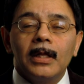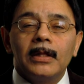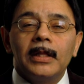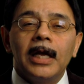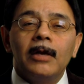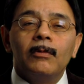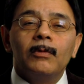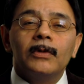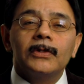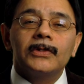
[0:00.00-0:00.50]

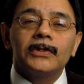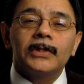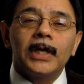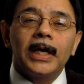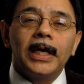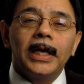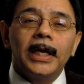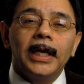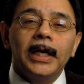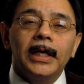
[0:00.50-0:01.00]
They will
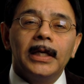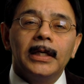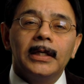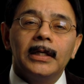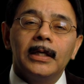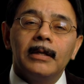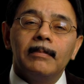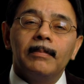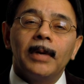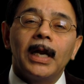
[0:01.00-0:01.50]
say,
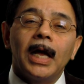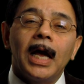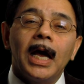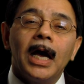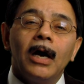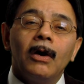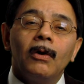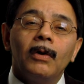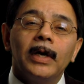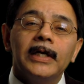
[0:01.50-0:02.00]
but
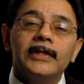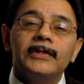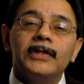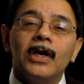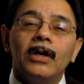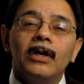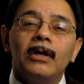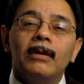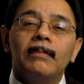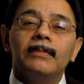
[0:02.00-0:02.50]
how his
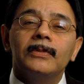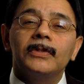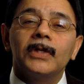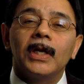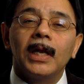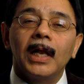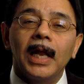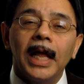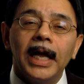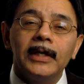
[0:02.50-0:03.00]
arms
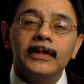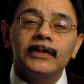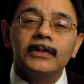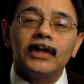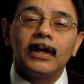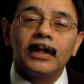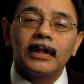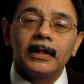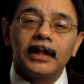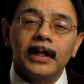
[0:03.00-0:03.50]
and legs
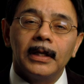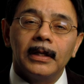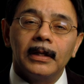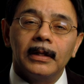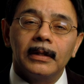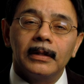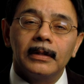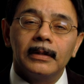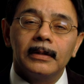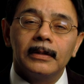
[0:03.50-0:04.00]
are thin.